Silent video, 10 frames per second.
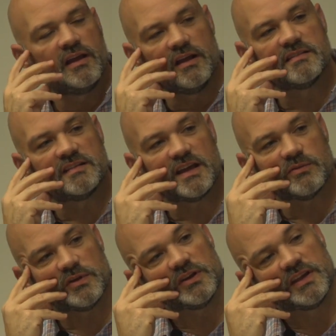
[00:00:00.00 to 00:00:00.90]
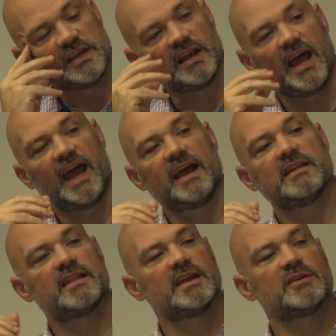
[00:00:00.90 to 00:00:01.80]
Instead of looking at
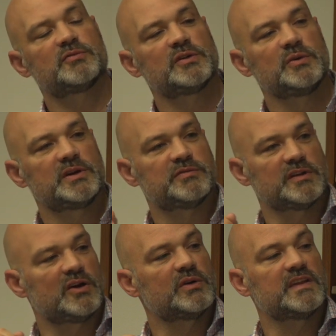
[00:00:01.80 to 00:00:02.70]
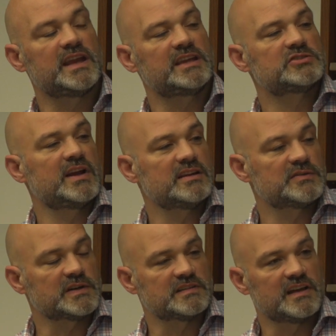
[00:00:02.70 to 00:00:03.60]
the fluid flow and the heat
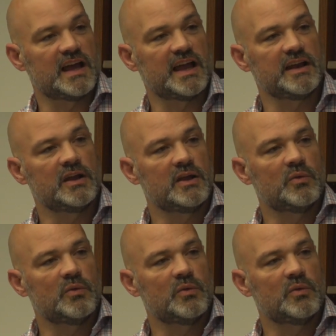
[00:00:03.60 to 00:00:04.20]
transfer side,